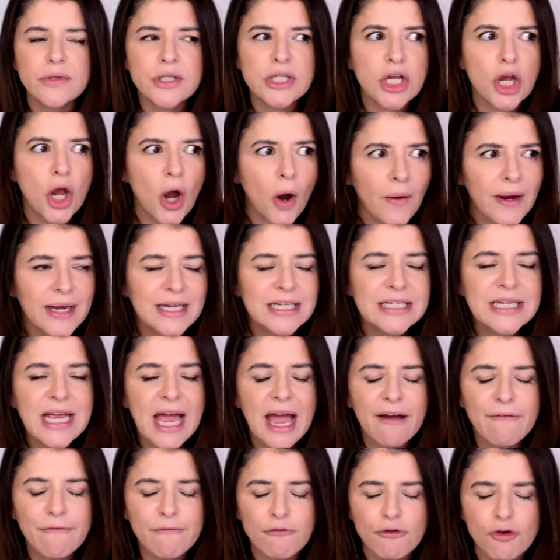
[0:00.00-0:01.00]
going to
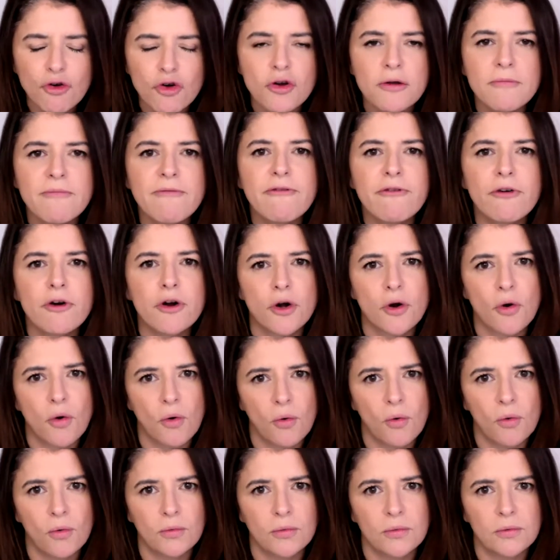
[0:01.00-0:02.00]
have room for it
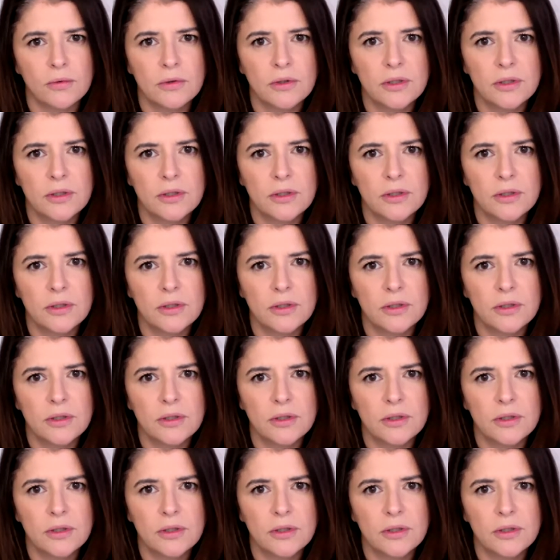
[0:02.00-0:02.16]
all.